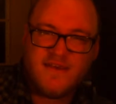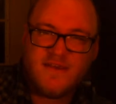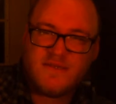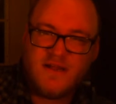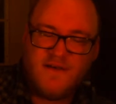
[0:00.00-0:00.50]

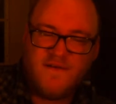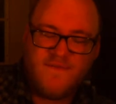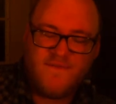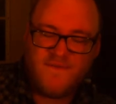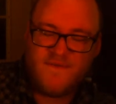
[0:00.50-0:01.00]
stuff,
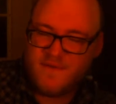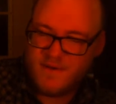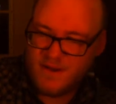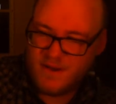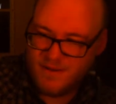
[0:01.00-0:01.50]

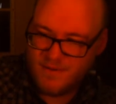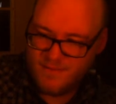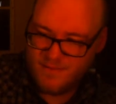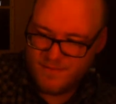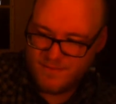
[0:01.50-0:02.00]
um,
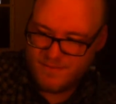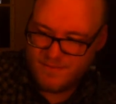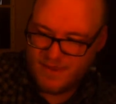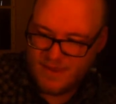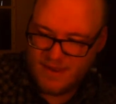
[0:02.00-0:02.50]

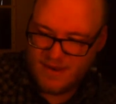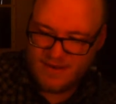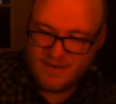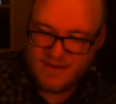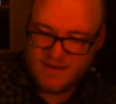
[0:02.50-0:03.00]
and
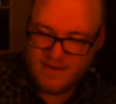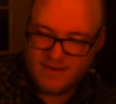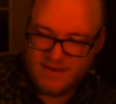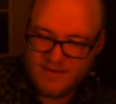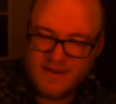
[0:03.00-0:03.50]

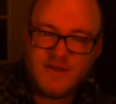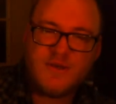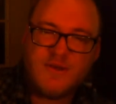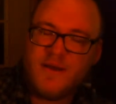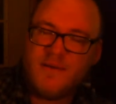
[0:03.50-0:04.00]
then
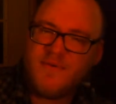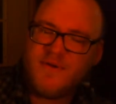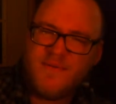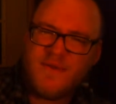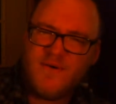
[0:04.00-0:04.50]
I'm
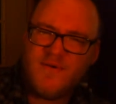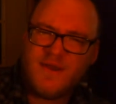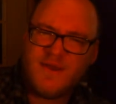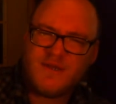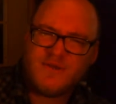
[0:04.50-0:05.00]
probably
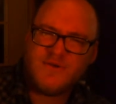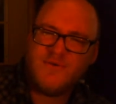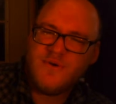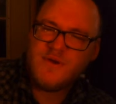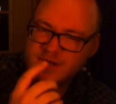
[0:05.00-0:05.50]
going
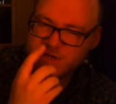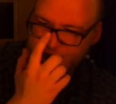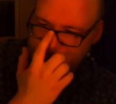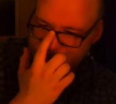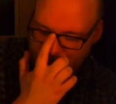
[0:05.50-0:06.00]
to
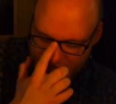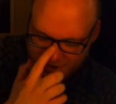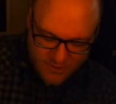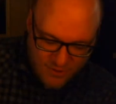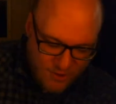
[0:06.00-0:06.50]
shade
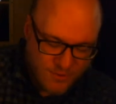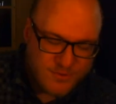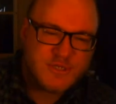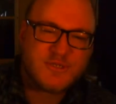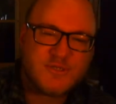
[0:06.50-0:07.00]

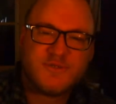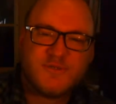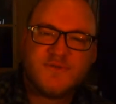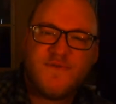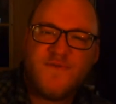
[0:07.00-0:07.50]
those
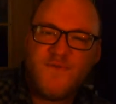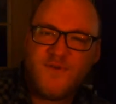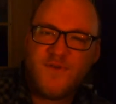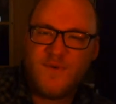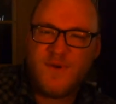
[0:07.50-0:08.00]
for
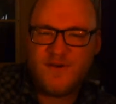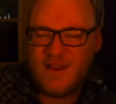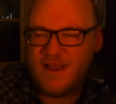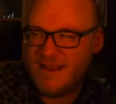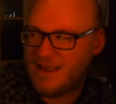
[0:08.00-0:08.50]
the winter.
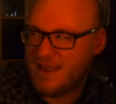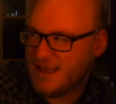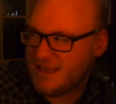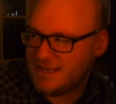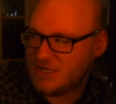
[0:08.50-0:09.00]

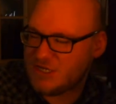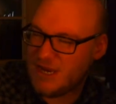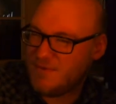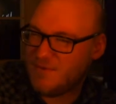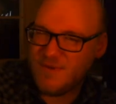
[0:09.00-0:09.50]
I say shade,
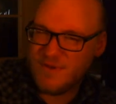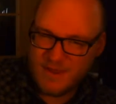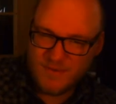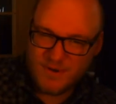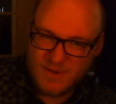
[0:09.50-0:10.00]
but really I'm
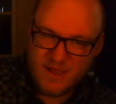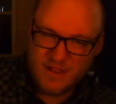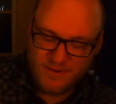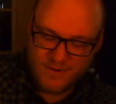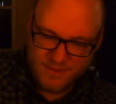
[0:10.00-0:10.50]
going to be
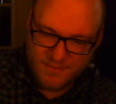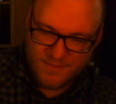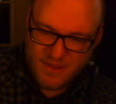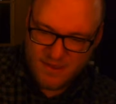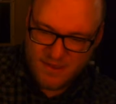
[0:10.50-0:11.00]
coloring them
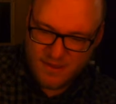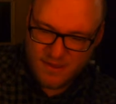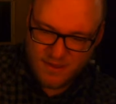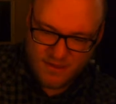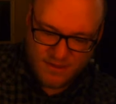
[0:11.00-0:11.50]

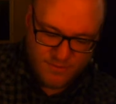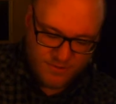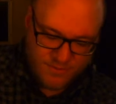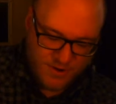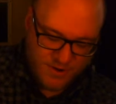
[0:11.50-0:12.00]
uh, with
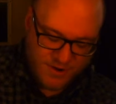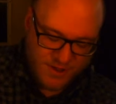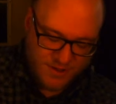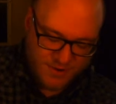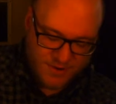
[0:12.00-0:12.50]

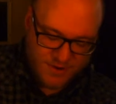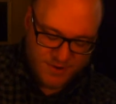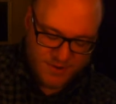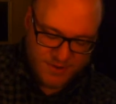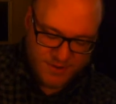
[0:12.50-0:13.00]
watercolor.
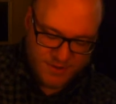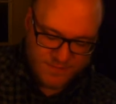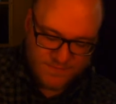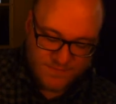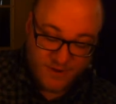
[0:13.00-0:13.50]
And so
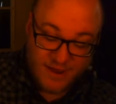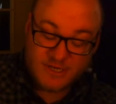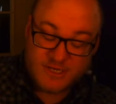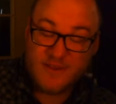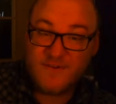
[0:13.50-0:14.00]
I
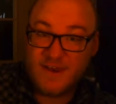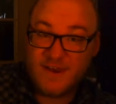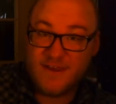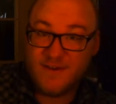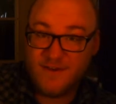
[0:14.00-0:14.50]
actually have an
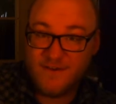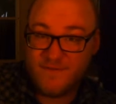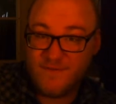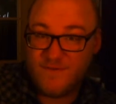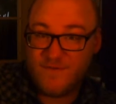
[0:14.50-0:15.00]
idea of
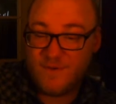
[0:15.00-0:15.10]
using